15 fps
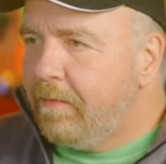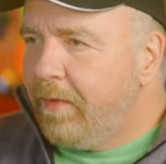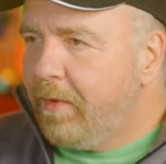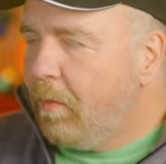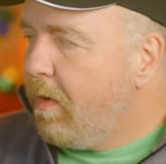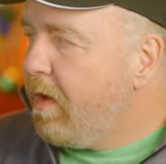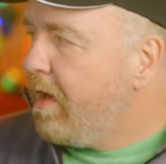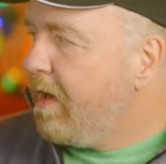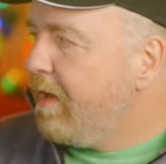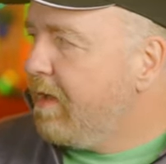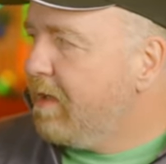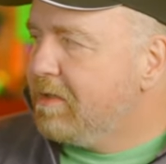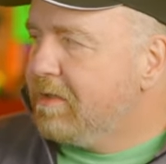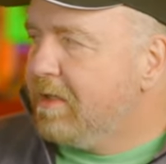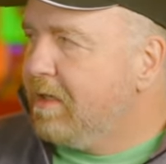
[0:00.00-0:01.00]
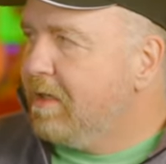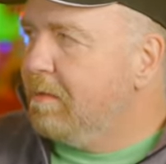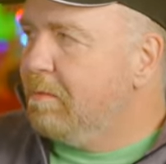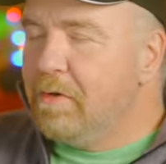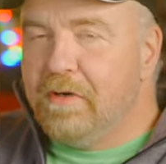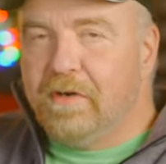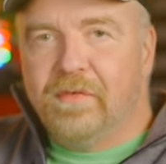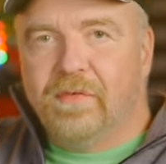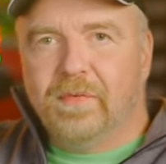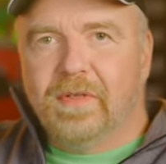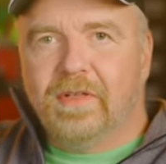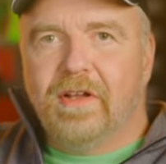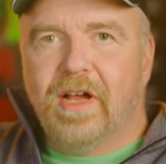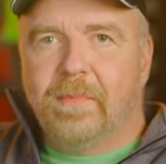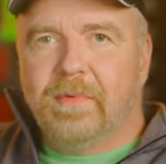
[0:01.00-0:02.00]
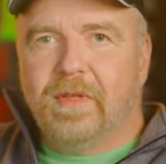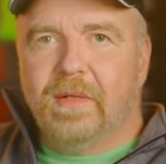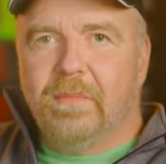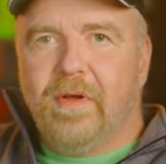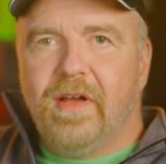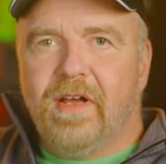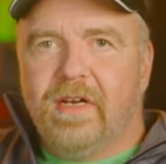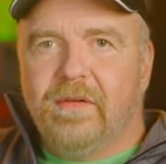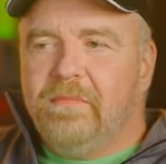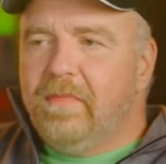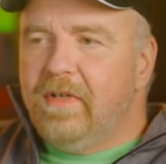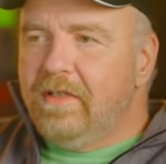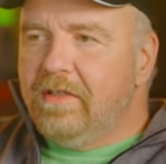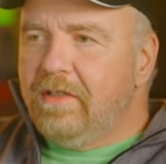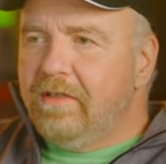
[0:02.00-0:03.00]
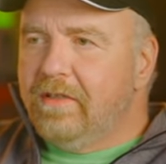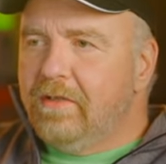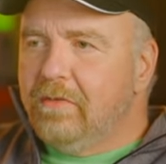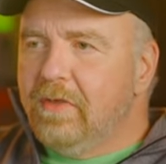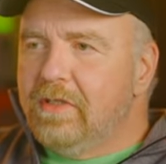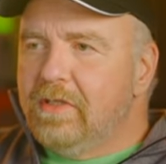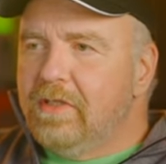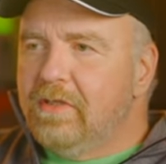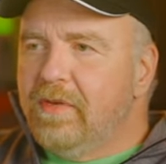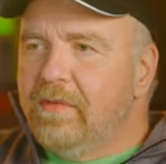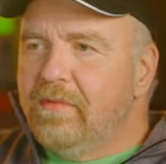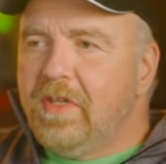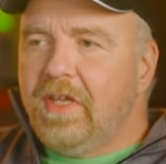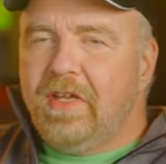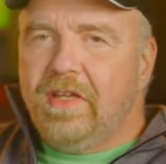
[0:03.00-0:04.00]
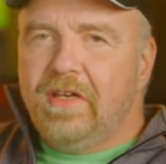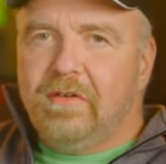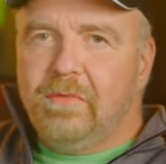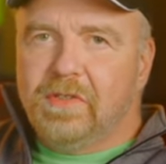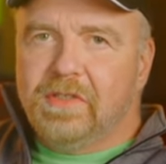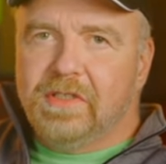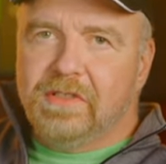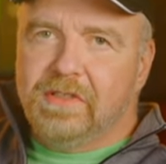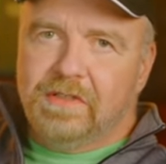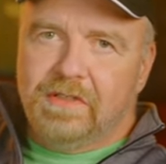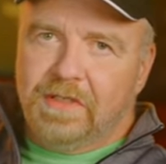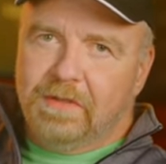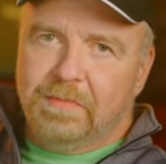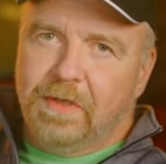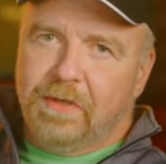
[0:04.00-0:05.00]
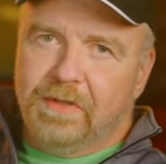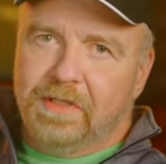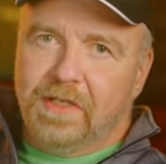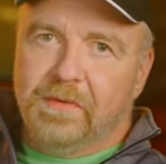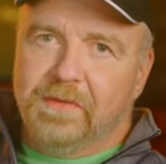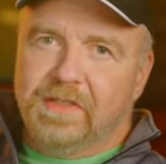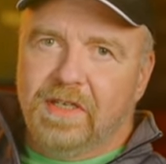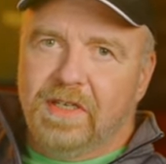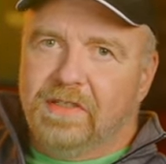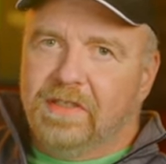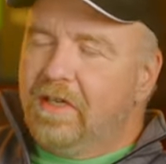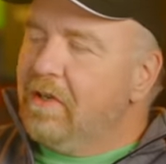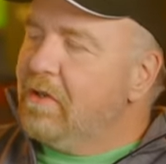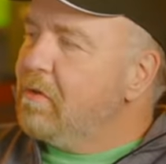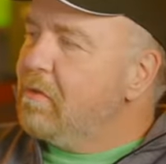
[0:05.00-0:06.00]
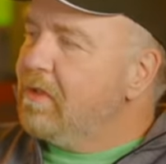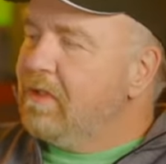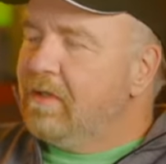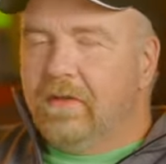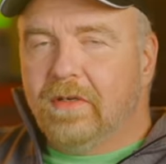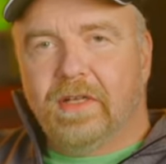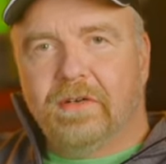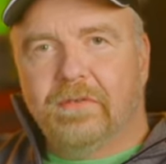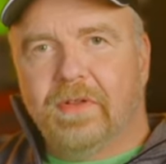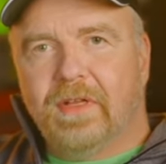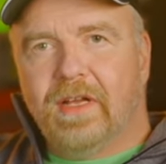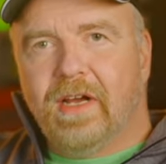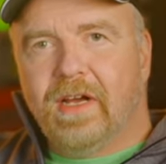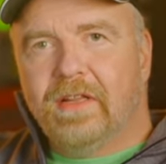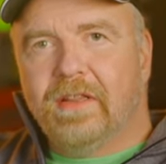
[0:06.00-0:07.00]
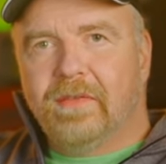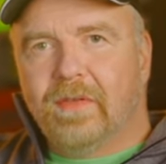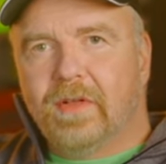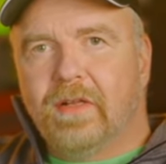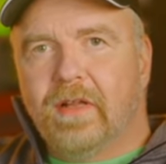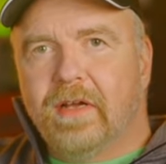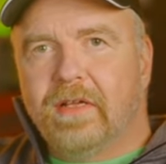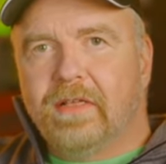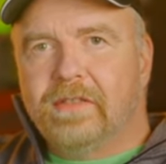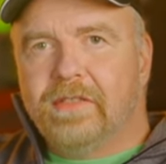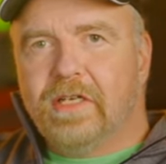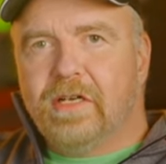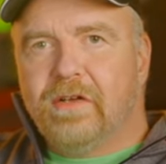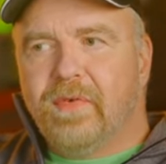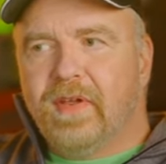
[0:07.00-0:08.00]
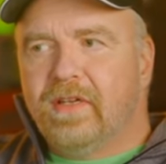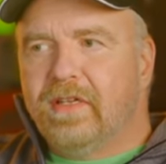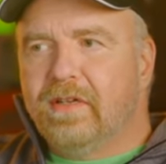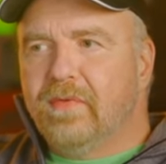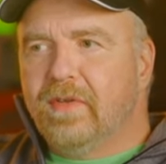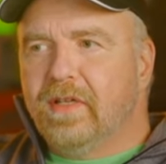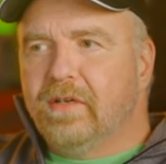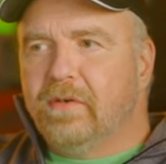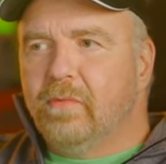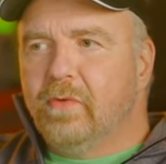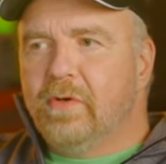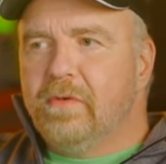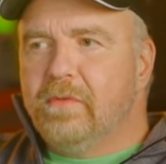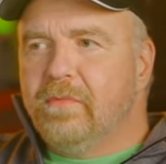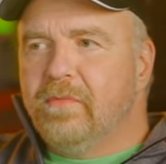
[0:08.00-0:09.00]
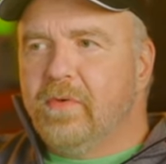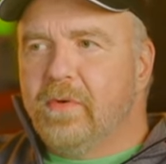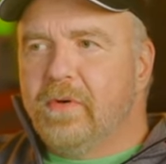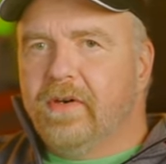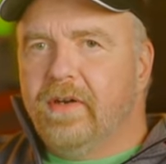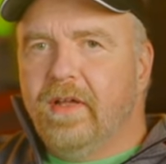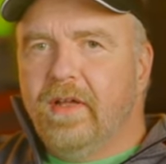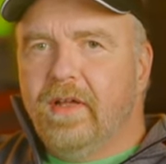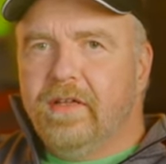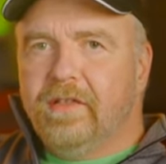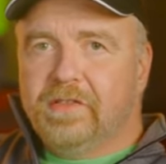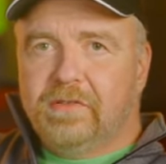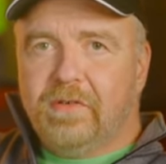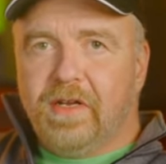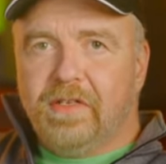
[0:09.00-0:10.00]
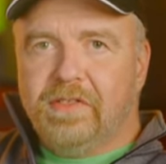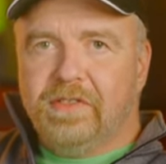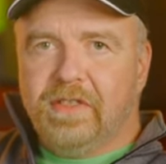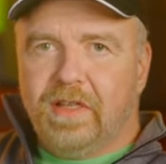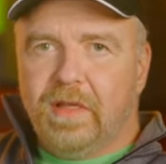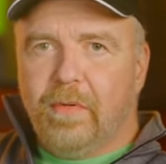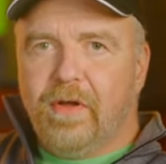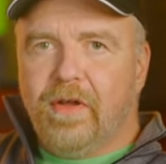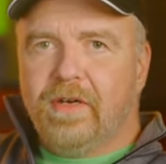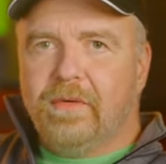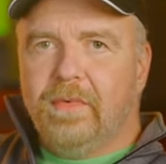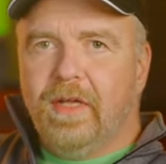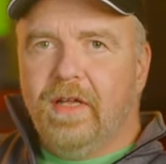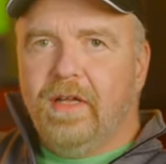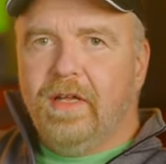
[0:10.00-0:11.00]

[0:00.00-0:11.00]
The Y, it's going to move from the top to the bottom until it reaches 15, which is about as low as it needs to go when you conclude the height of the clock itself and leave a little room for instructions at the bottom